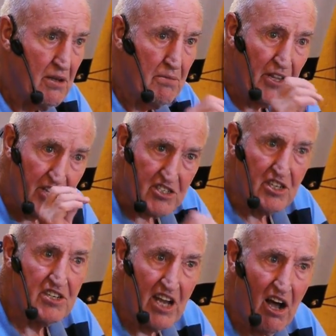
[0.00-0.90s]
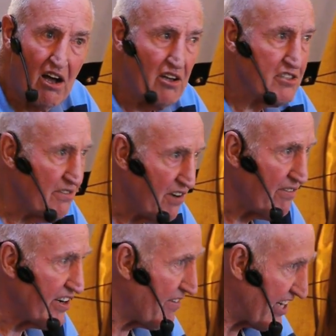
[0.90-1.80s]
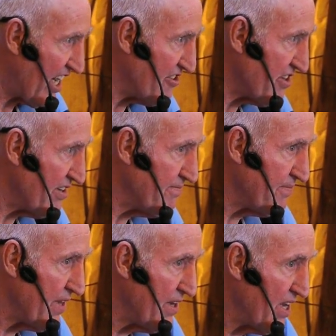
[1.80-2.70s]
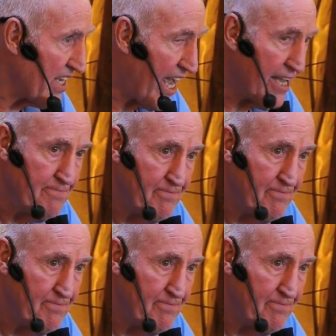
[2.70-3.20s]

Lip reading: But this is the art of survival navigation, okay?